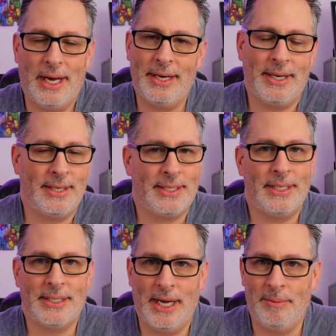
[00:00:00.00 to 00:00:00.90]
9 out of
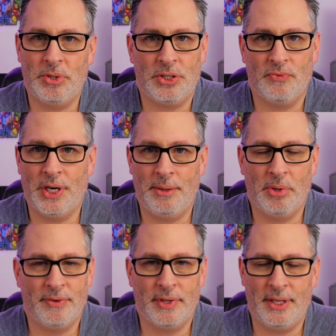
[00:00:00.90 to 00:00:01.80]
10 times it's
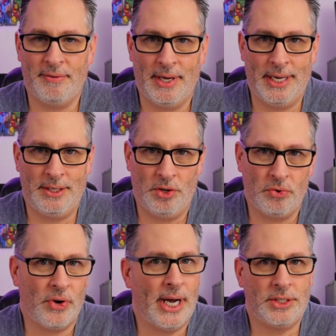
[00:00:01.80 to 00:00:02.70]
running perfectly fine.
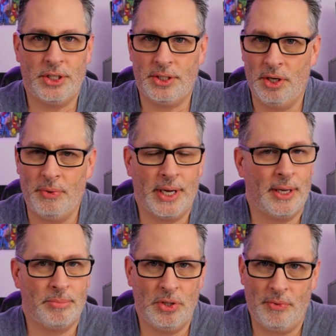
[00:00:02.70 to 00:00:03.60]
No crashes, no
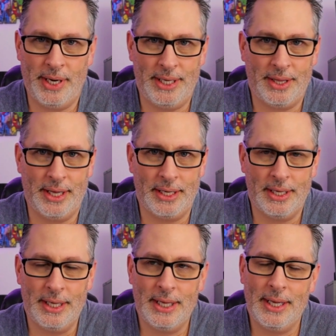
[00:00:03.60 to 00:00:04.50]
hiccups, no anything.